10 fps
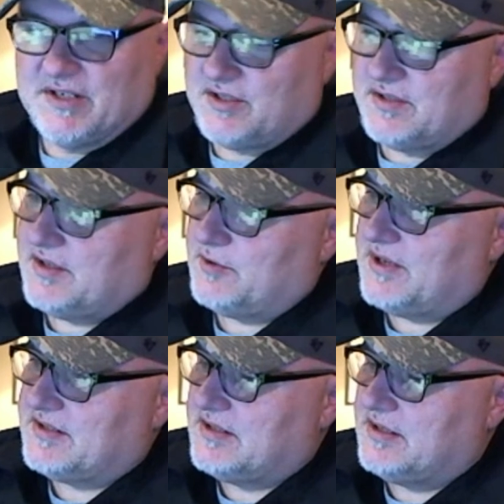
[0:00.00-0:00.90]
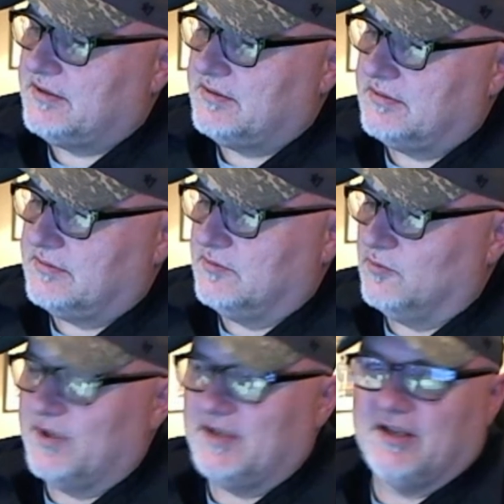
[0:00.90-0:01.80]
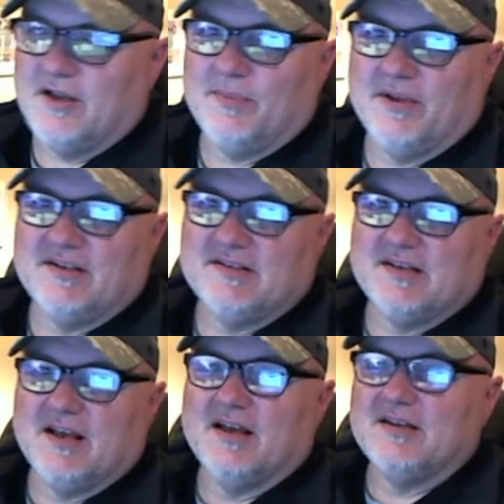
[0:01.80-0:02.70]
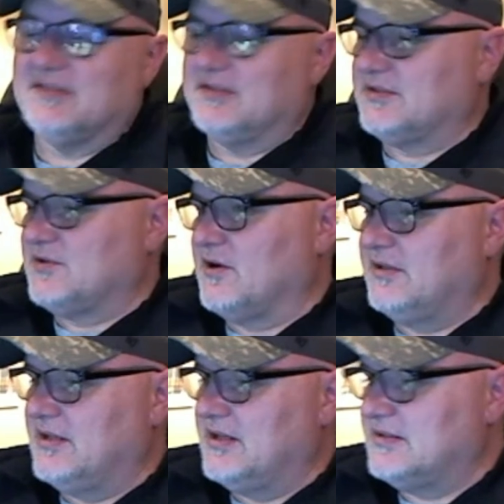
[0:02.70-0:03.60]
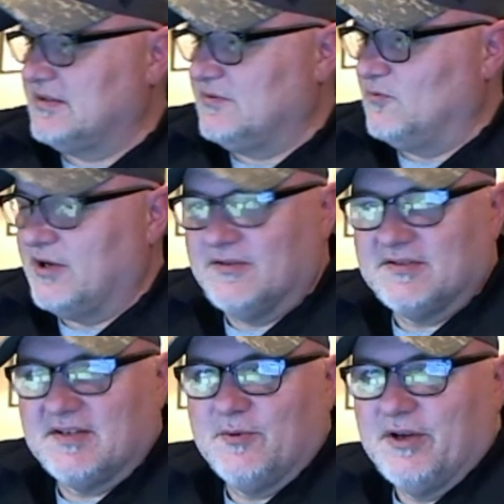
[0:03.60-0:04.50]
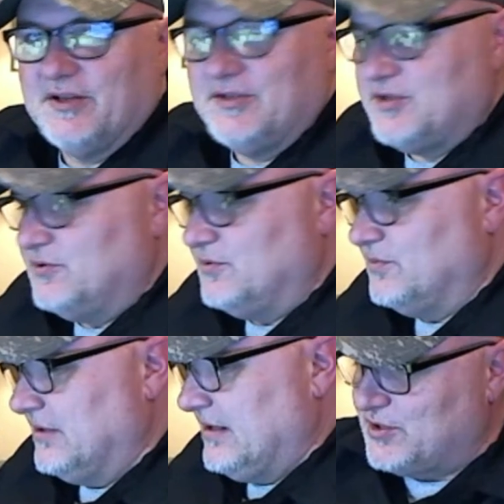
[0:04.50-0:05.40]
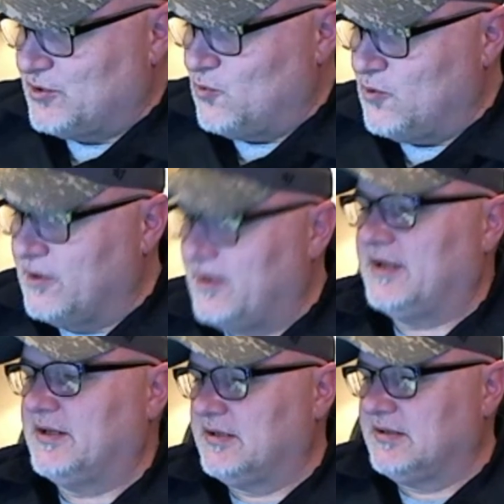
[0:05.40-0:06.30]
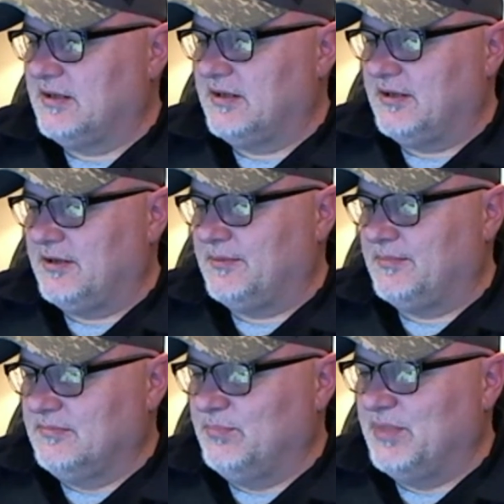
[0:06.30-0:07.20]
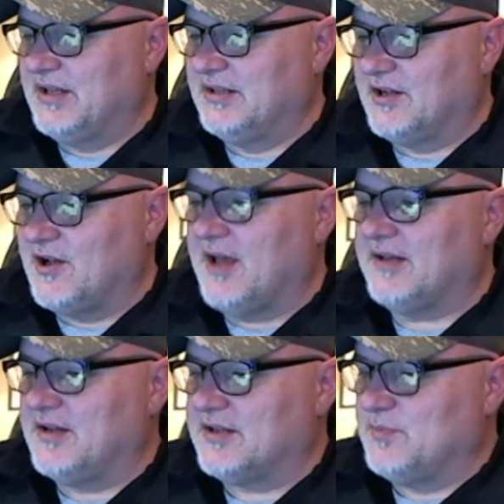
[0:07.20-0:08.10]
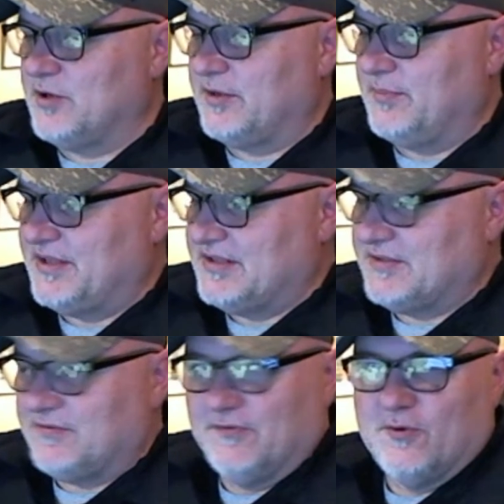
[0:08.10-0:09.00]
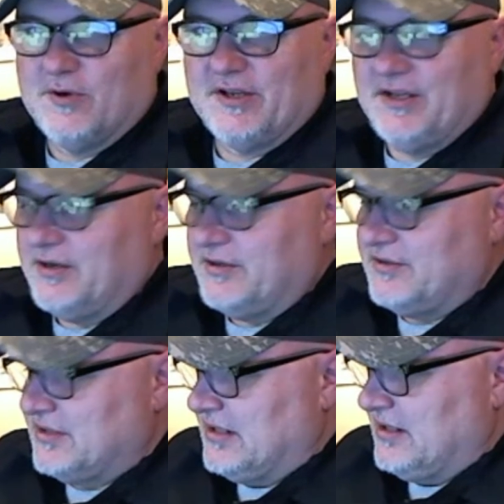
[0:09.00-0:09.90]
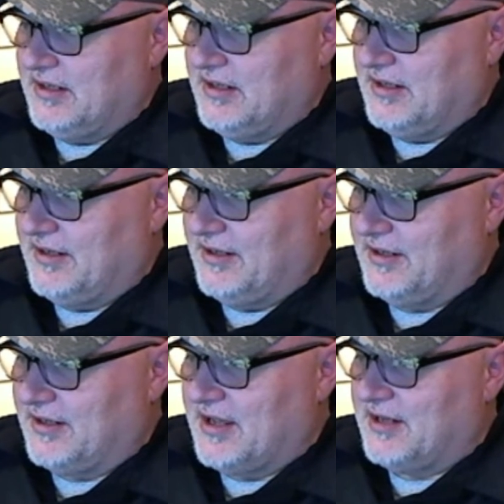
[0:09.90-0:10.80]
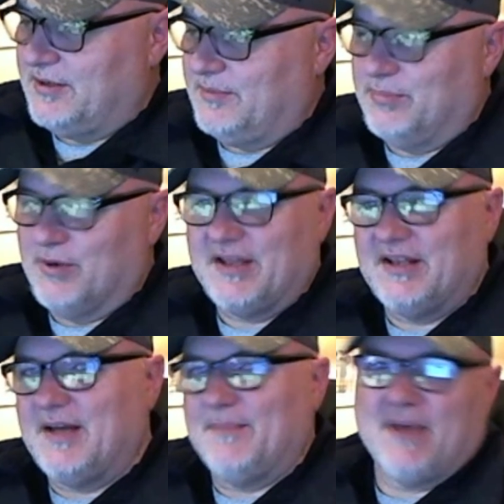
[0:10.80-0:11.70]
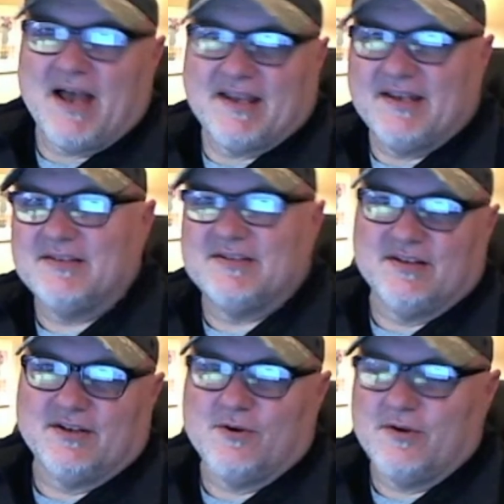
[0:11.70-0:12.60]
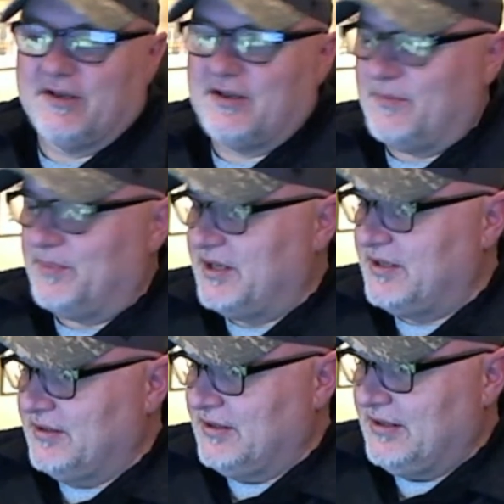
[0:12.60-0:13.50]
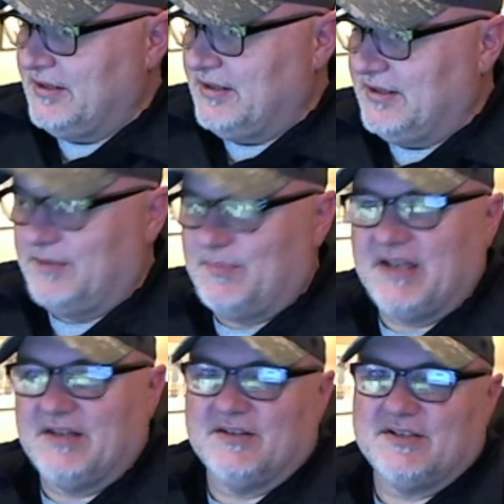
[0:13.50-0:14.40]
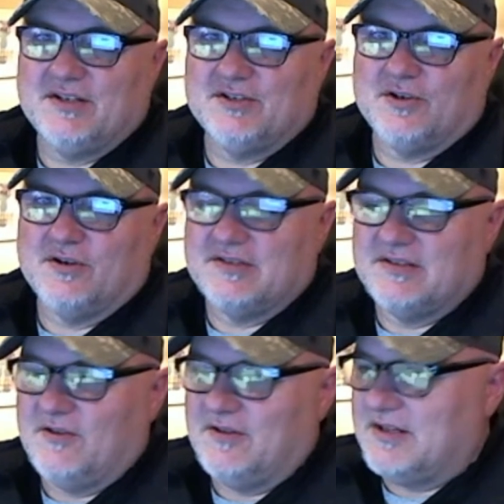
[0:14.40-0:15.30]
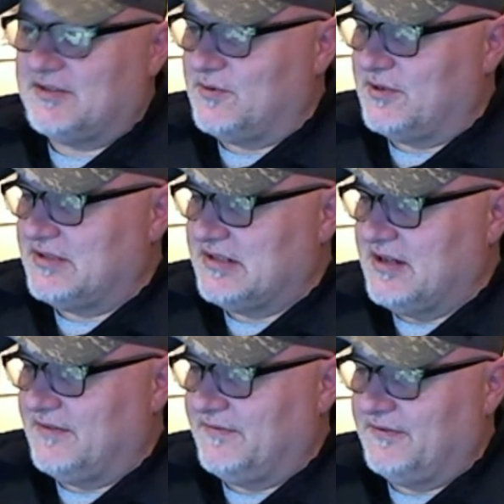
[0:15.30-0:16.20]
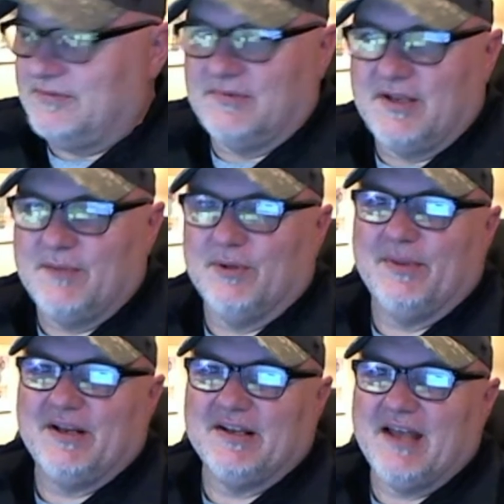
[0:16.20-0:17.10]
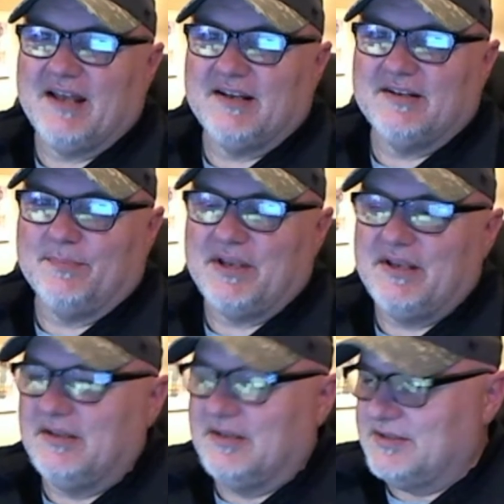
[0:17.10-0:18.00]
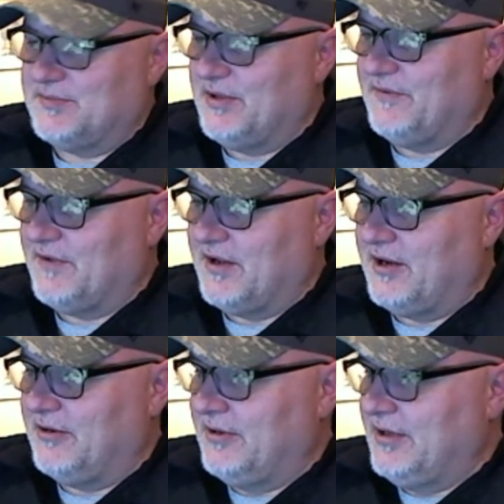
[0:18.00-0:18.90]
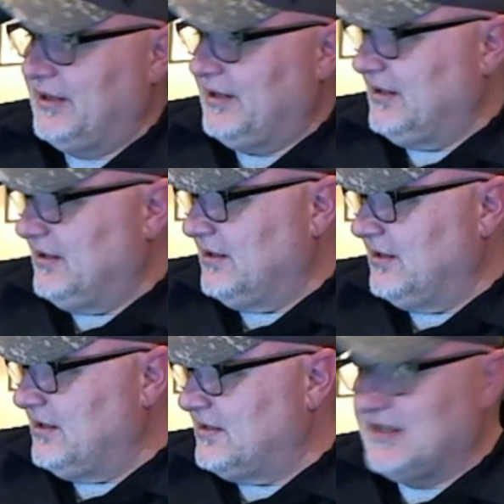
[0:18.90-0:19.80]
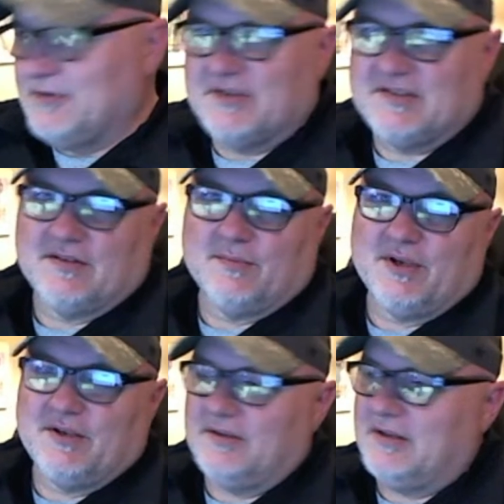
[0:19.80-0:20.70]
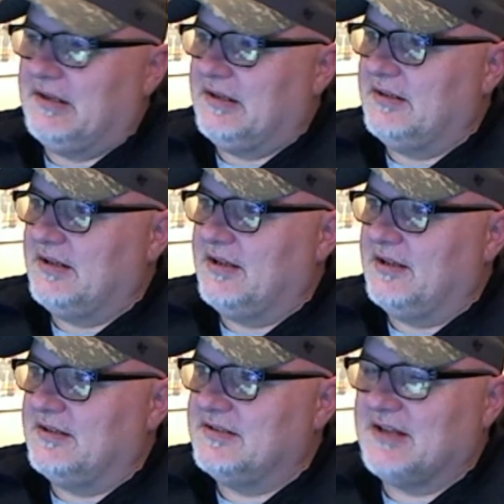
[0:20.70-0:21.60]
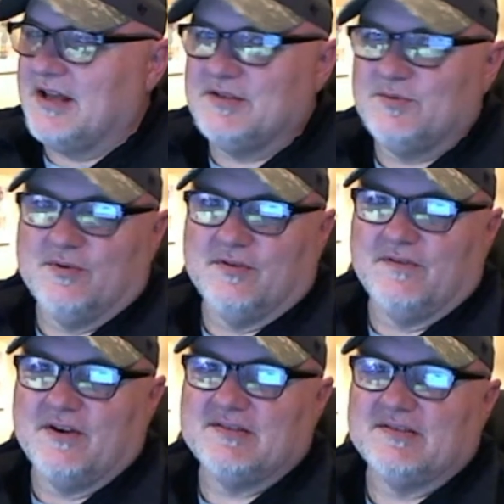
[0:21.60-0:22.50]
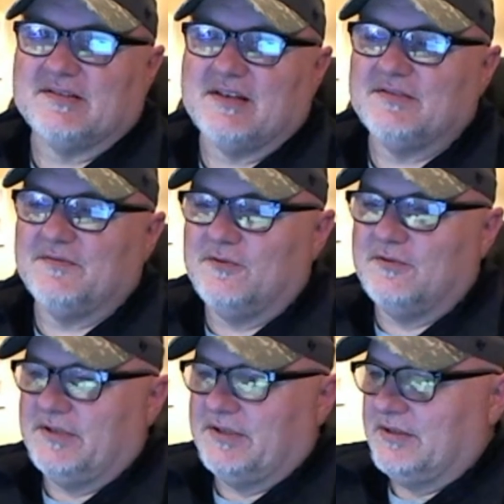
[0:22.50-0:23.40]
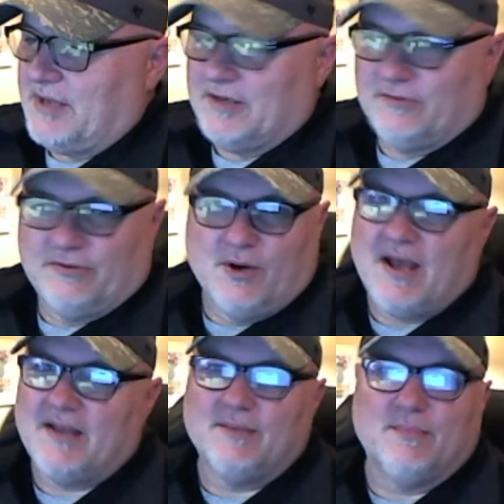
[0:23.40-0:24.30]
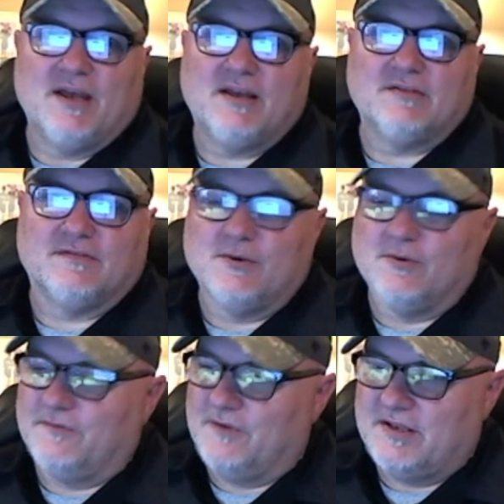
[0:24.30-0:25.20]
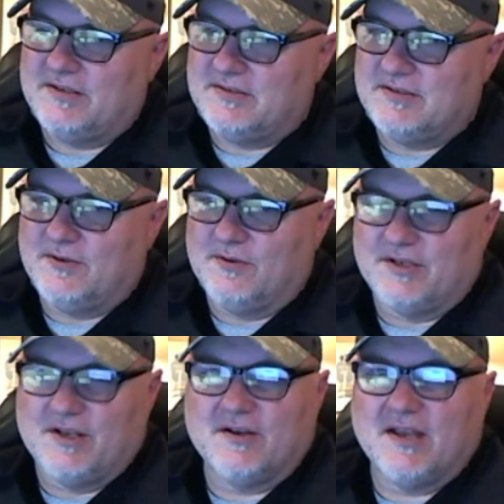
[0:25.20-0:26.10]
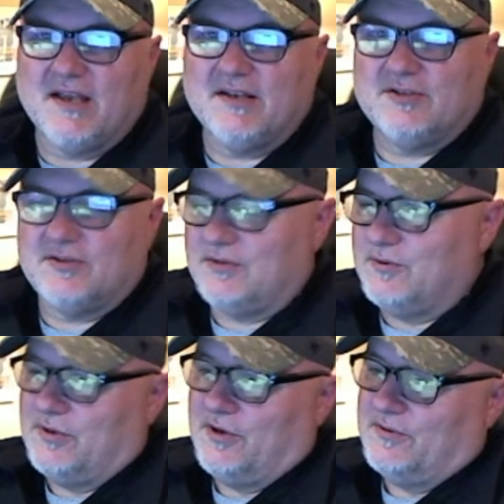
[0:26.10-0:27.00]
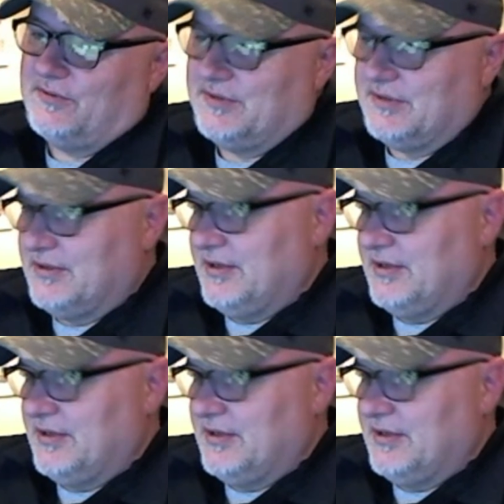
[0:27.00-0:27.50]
just interesting reading up on these guys that started this and what else they were into. Mr. Warreich, being in the cotton exporting business for 40 years, kind of bringing that back into the current company and making the t-shirts and all that sort of stuff and implementing that into Peak and SplitFire. it's interesting to me. And these guys were very successful, and I don't know how they met, they were friends, at a young age. Who knows?